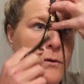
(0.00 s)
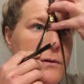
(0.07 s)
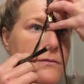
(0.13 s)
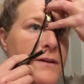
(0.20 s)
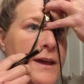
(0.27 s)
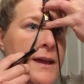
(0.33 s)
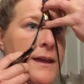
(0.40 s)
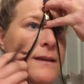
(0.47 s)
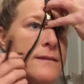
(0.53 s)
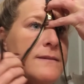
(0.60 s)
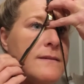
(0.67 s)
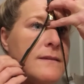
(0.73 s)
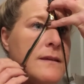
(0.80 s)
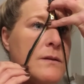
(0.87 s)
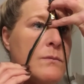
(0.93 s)

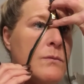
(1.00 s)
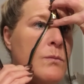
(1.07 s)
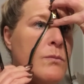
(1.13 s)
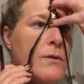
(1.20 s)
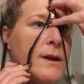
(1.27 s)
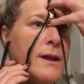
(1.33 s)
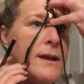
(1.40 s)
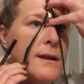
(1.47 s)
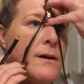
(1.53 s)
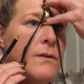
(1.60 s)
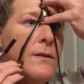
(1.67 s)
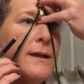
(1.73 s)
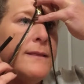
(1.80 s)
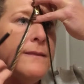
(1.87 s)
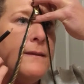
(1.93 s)
face, and we'll bring it
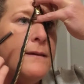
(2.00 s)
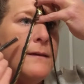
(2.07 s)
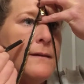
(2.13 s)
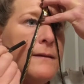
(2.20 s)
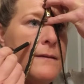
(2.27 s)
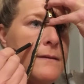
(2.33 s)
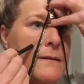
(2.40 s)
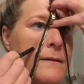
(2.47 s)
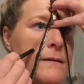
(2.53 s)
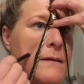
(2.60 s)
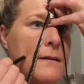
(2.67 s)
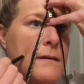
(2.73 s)
out like this.